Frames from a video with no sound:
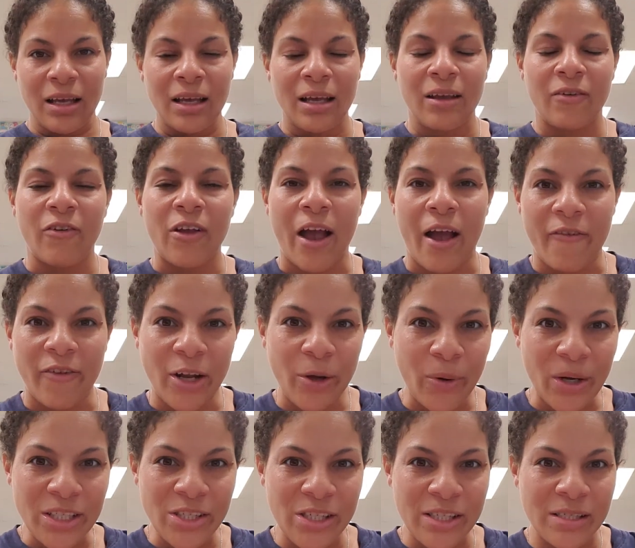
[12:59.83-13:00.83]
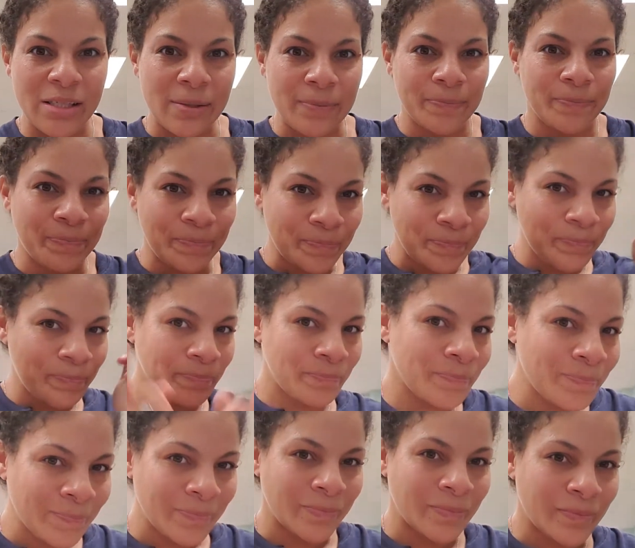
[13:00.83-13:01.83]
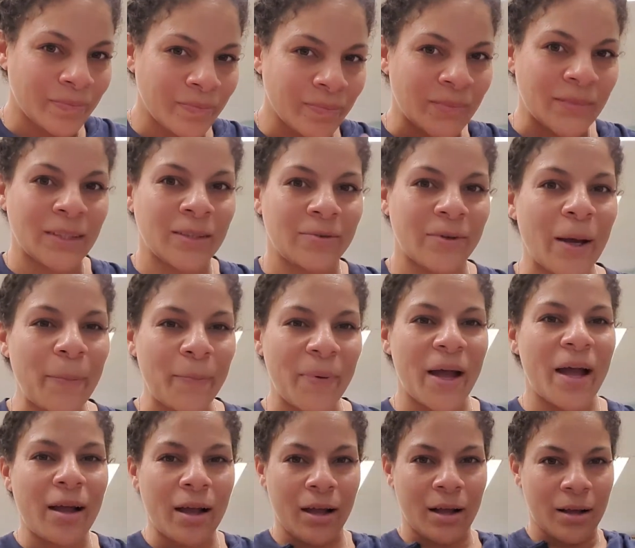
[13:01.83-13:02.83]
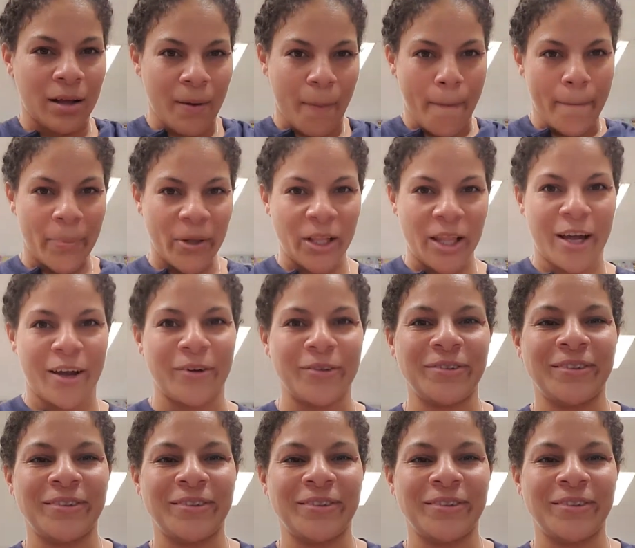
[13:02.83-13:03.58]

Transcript: you have any questions, right back below.